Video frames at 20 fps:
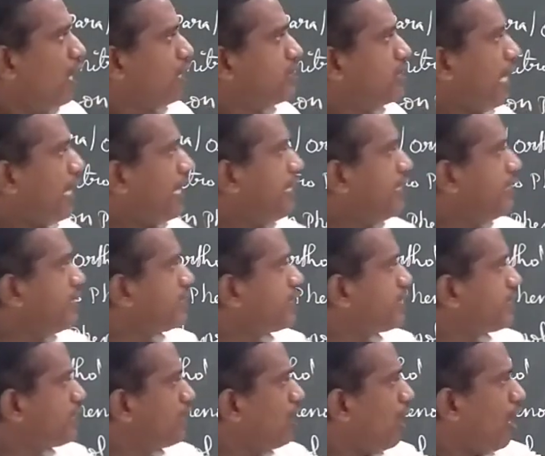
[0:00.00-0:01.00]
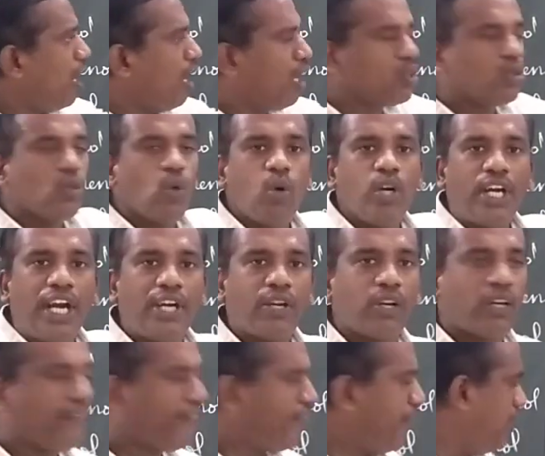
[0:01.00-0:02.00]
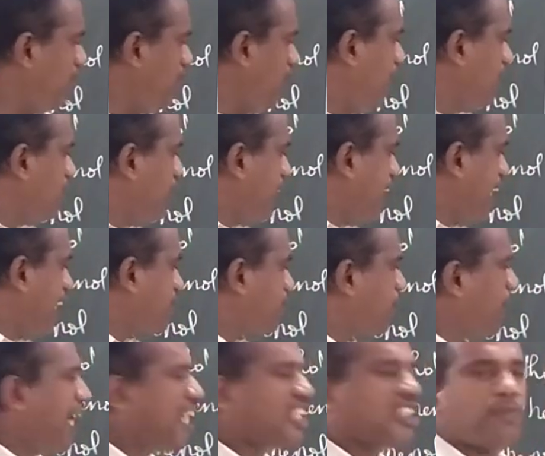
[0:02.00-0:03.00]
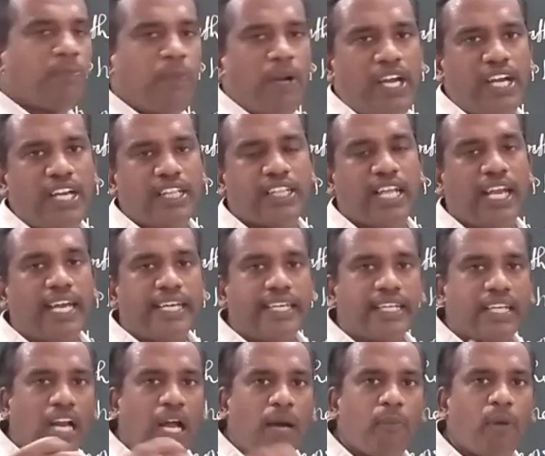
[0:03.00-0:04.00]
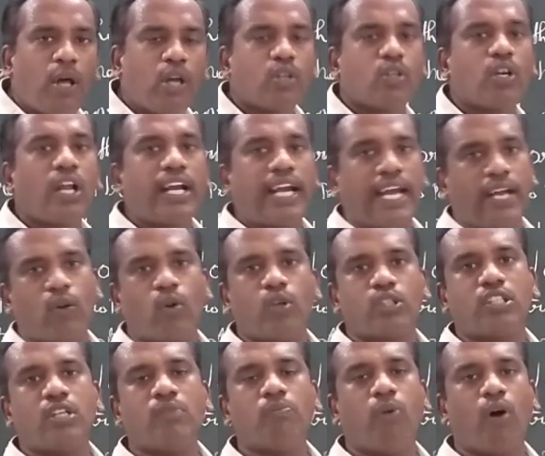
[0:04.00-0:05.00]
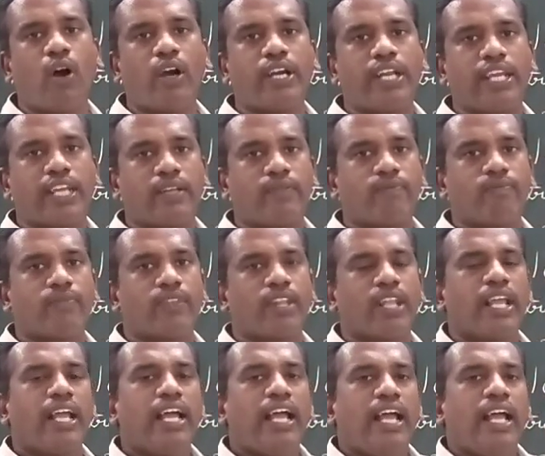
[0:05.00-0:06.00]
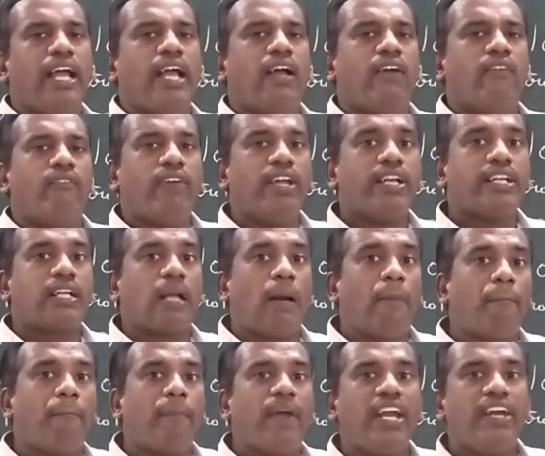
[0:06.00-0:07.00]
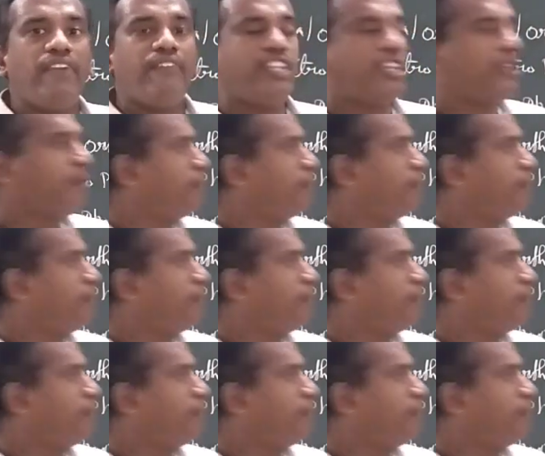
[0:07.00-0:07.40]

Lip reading: The orthonitrophenol that has participated in the intramolecular hydrogen bonding, when compared with